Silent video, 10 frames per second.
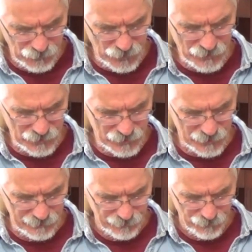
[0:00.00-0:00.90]

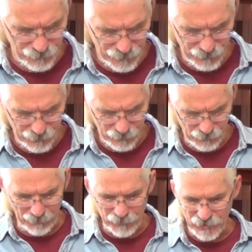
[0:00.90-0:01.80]
Jesus
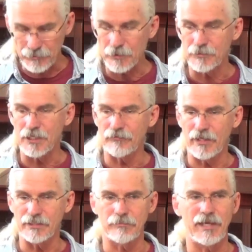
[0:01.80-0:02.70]
represents himself
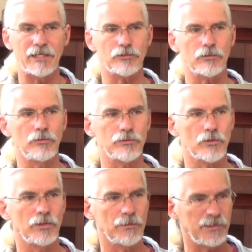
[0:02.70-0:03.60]
as a master who's
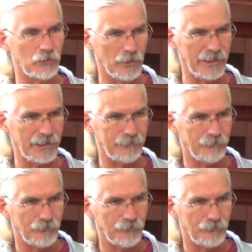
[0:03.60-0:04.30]
going to be away.